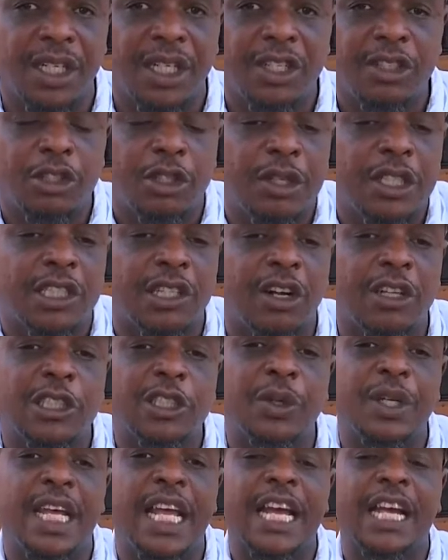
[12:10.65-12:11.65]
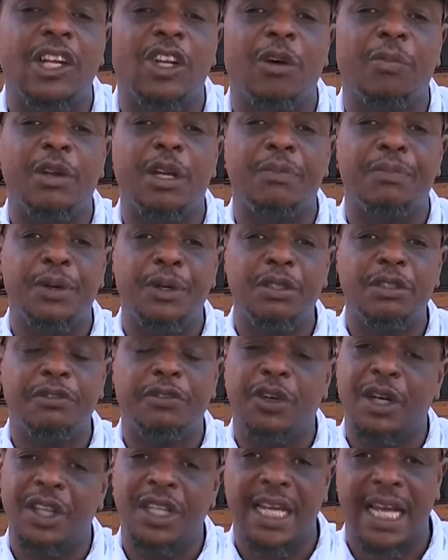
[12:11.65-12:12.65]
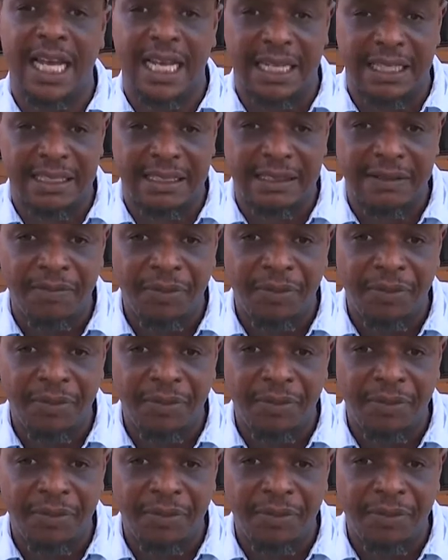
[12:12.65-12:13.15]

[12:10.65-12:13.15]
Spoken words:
So it's also an economic boost for the island.